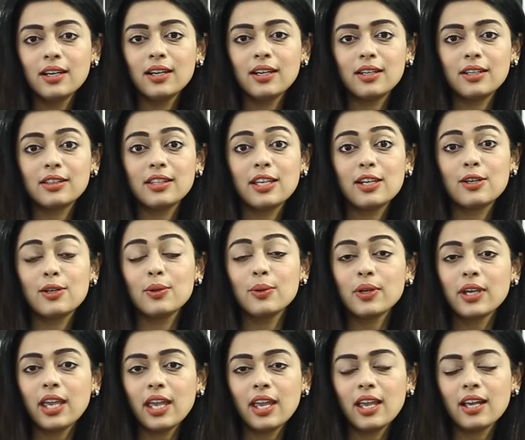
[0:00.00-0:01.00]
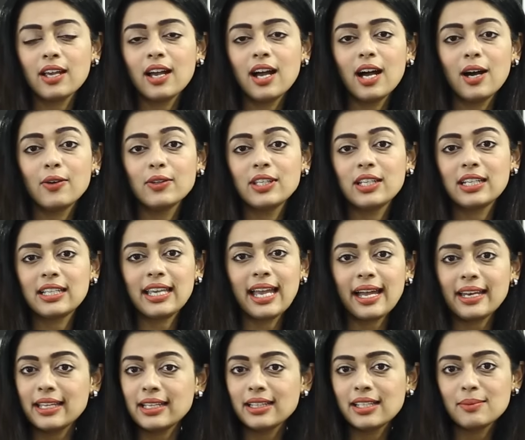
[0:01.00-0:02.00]
uh, they're looking, how they're
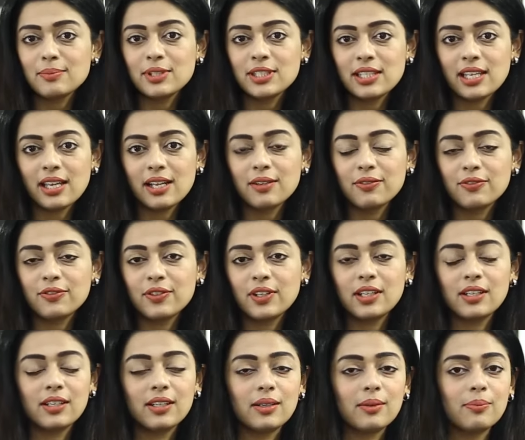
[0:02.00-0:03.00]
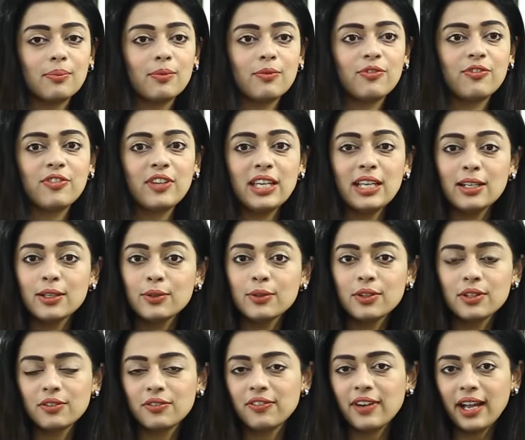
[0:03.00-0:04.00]
carrying themselves, uh,
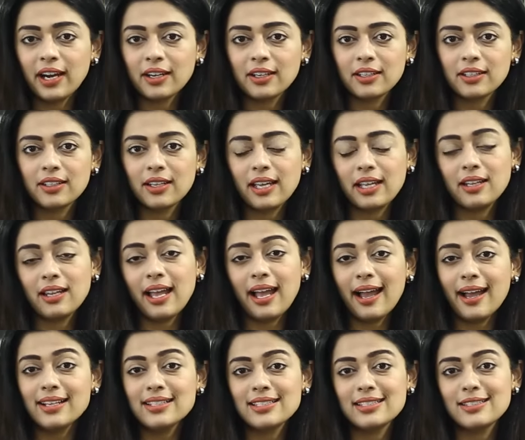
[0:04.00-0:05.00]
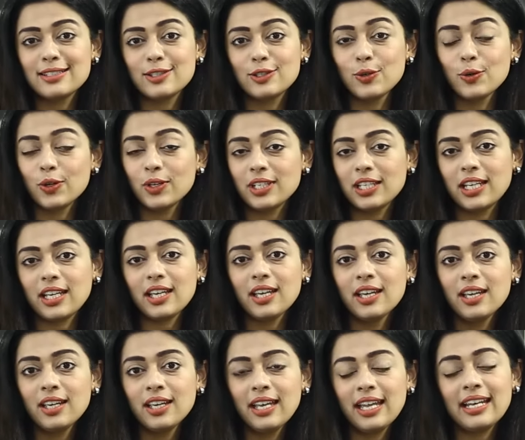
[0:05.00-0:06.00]
feel-good factor, and as it is your day,
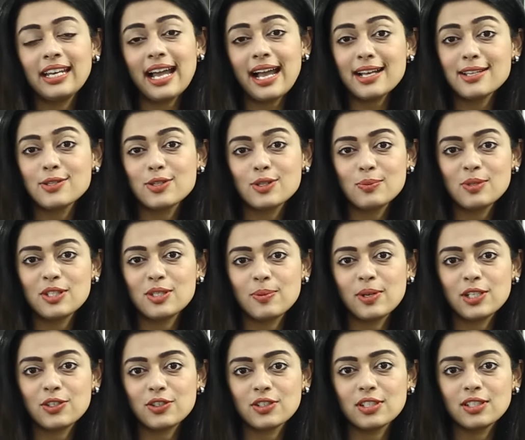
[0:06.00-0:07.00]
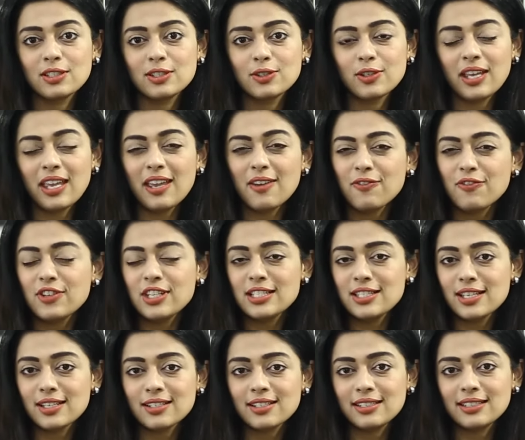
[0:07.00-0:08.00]
it has to be special. So every
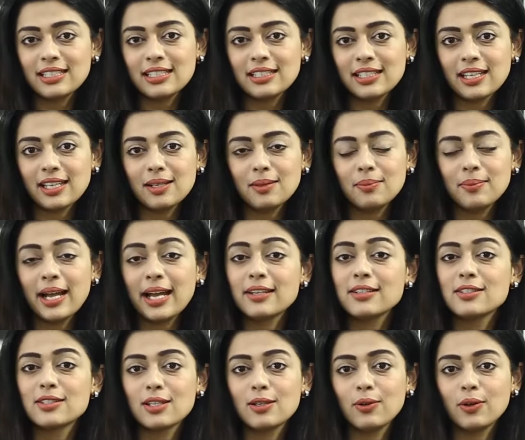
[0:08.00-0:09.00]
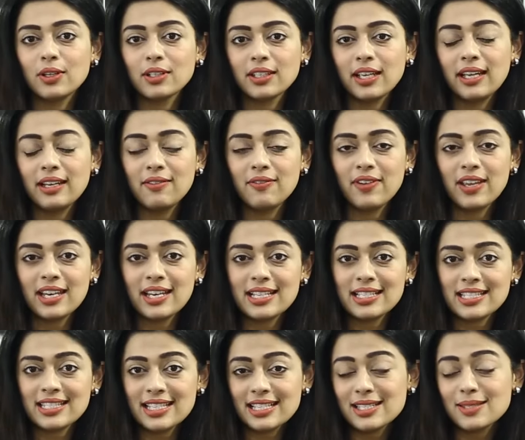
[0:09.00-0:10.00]
single detail matters a lot, and
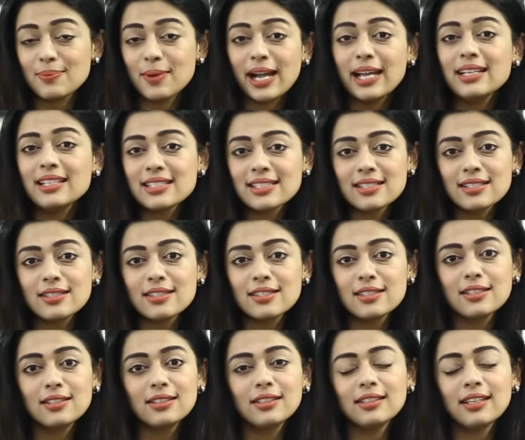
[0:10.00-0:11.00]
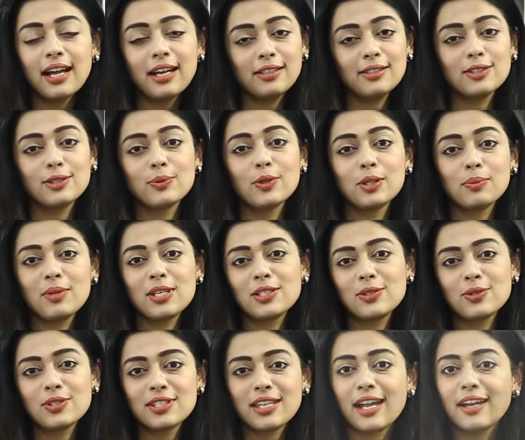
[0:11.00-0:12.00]
whereas the smile is concerned, that is what
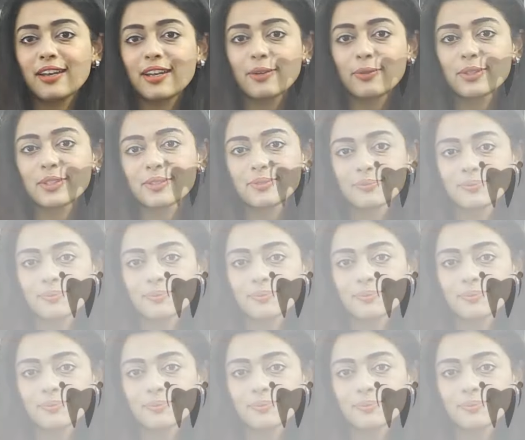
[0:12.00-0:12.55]
makes you stand out.